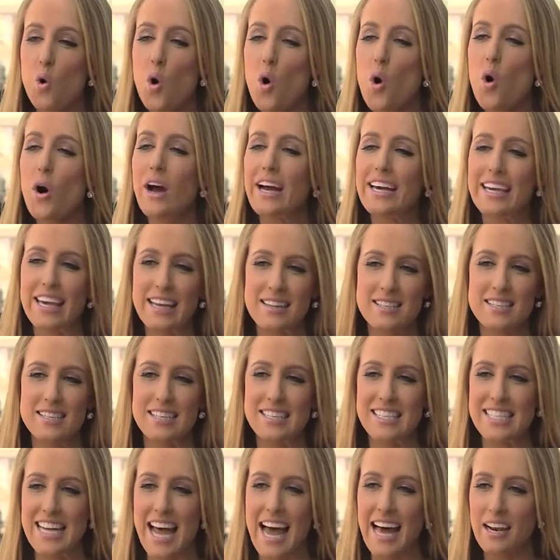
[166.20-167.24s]
War Against the
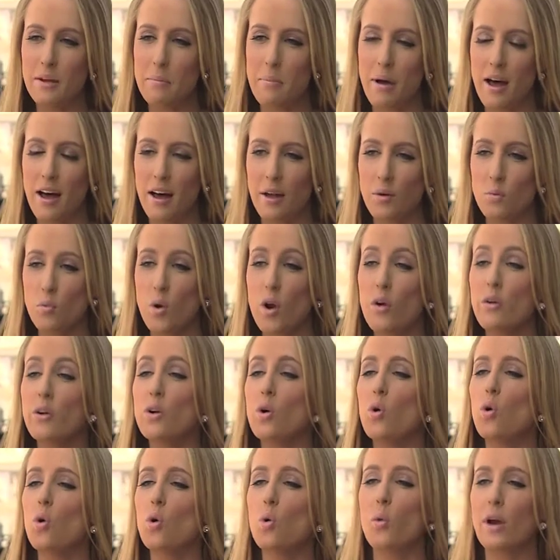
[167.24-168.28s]
Taliban, Where It
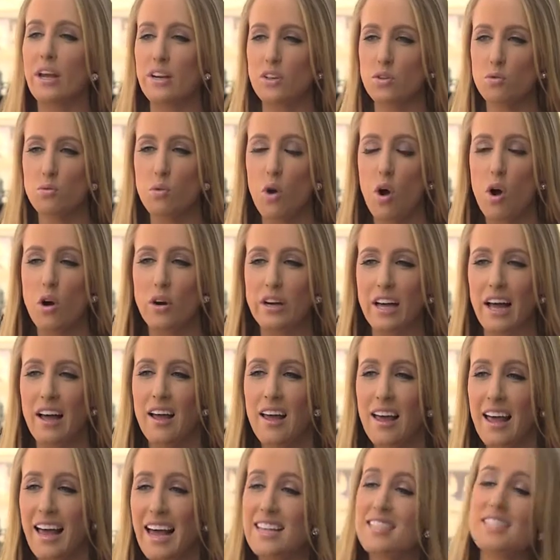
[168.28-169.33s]
All Went Wrong, uh,
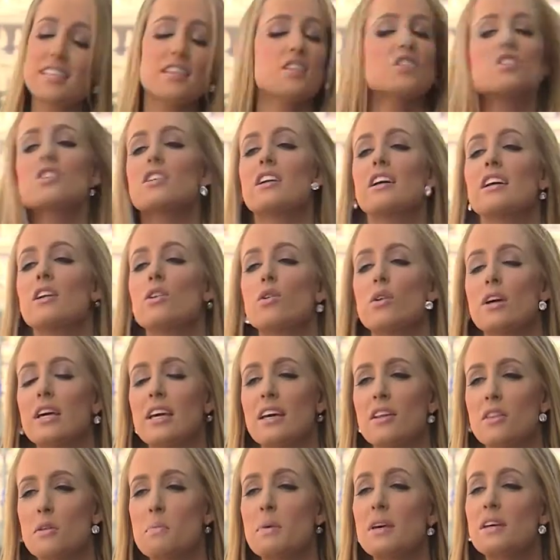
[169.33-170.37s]
essentially looking
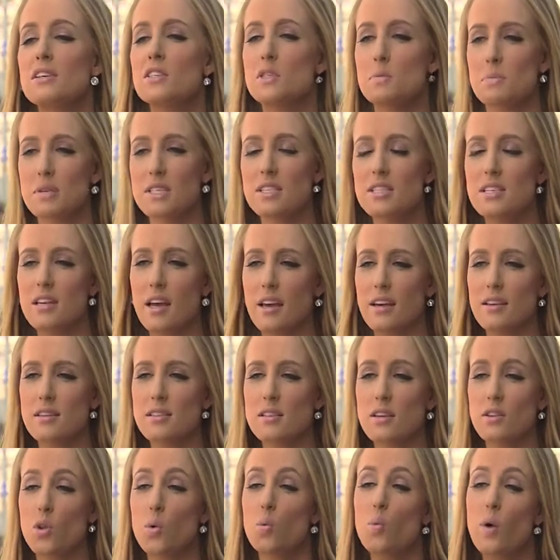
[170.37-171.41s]
at the biggest mistakes
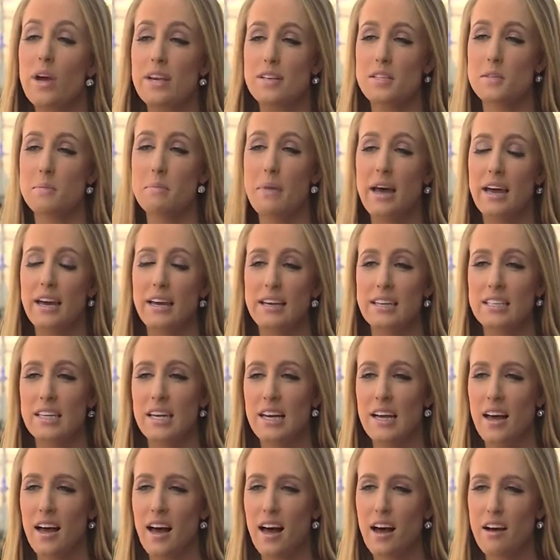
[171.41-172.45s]
that the West made
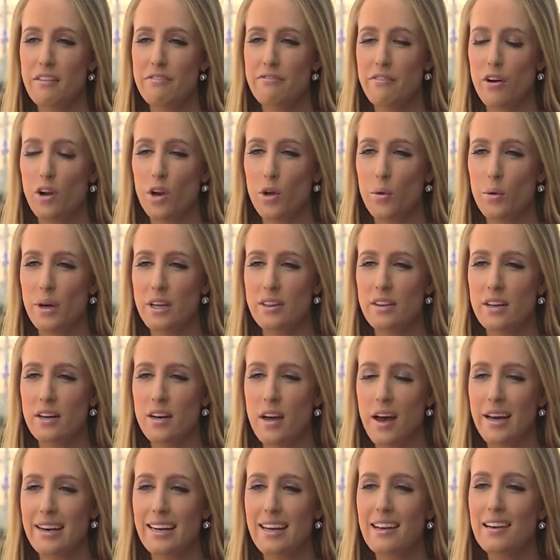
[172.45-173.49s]
uh, following the
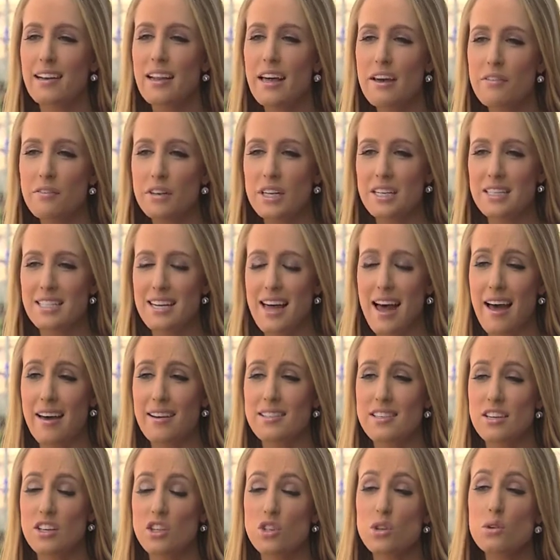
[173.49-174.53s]
nine eleven
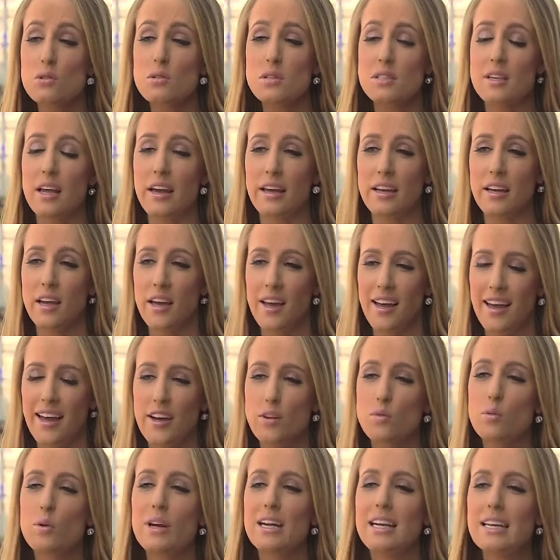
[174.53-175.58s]
attacks. And you say
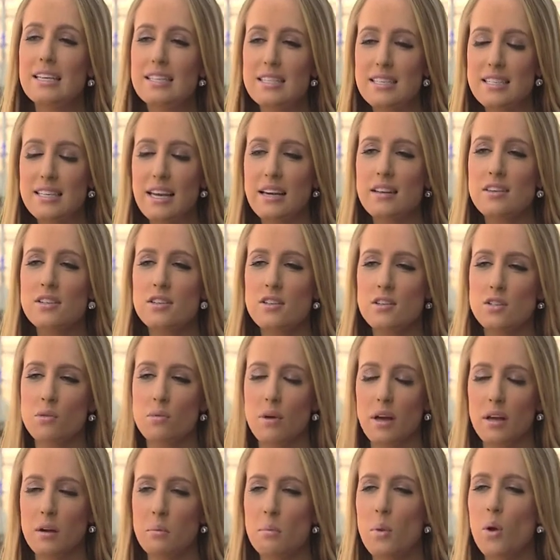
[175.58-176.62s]
it really centres
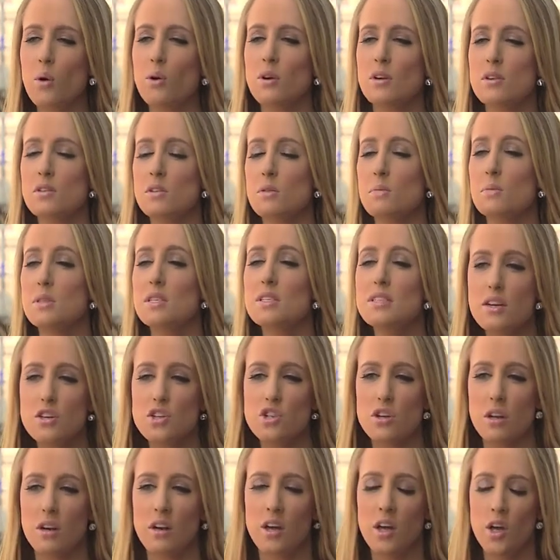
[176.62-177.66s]
around America's
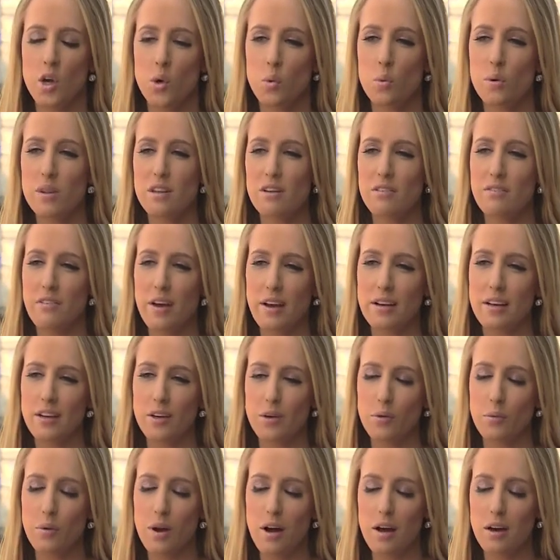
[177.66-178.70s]
obsession with invading
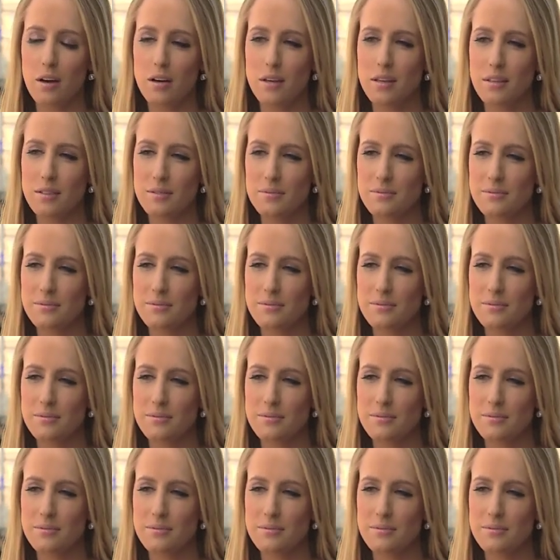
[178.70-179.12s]
Iraq.